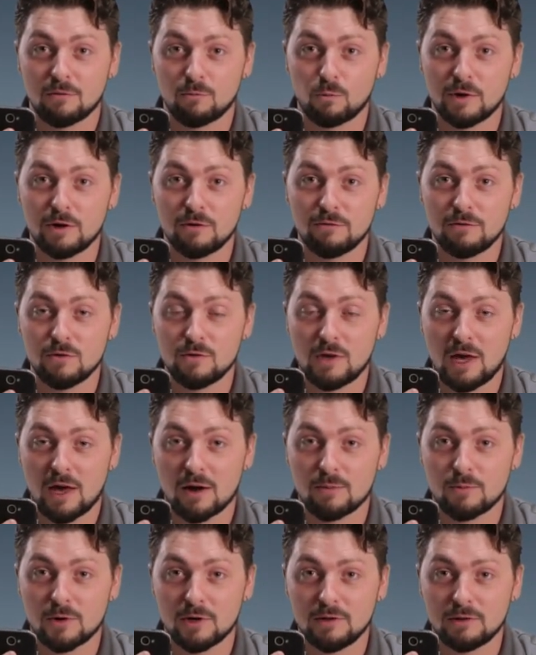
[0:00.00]
rear view
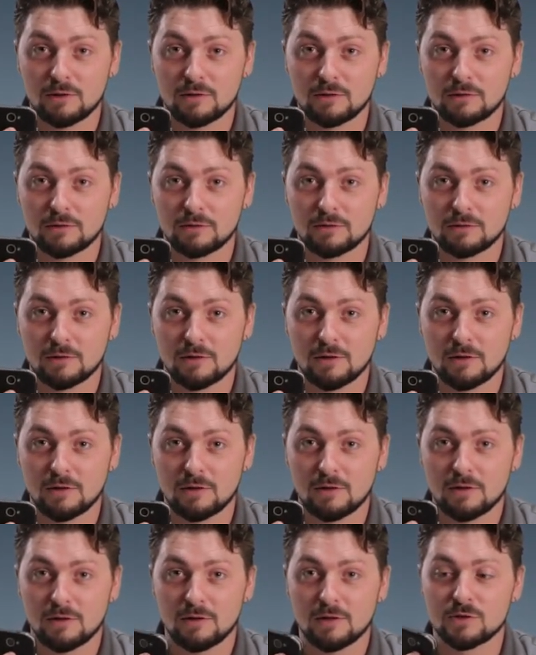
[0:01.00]
camera,
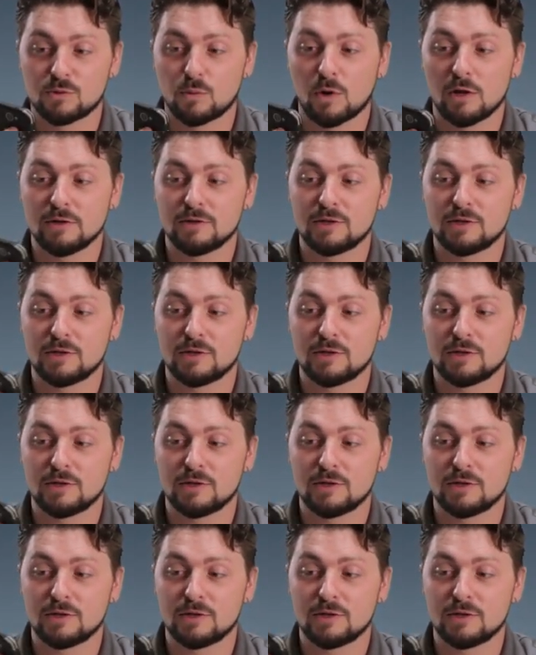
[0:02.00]
as well